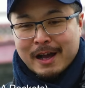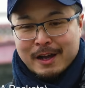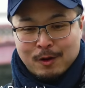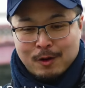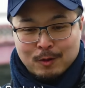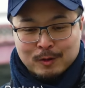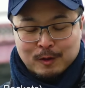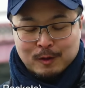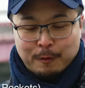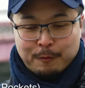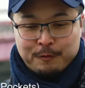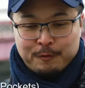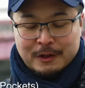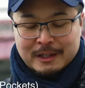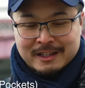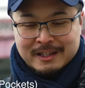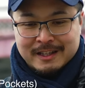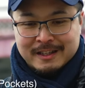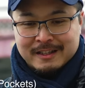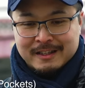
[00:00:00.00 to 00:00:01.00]
I also
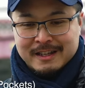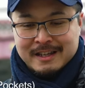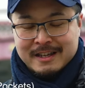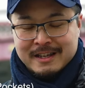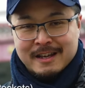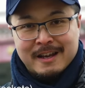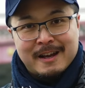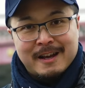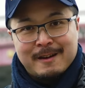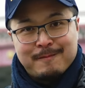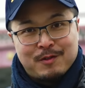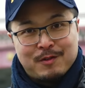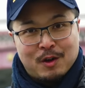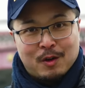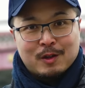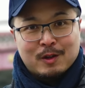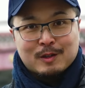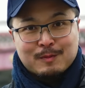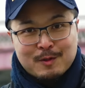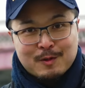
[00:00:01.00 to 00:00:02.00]
fitted the
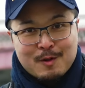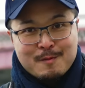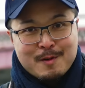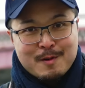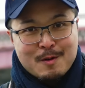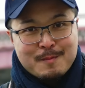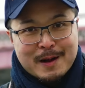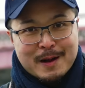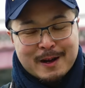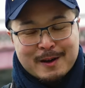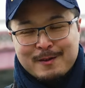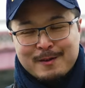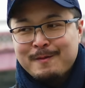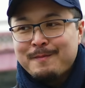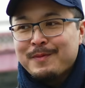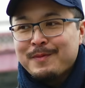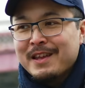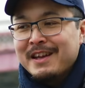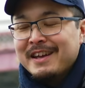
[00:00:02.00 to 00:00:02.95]
Osmo mobile,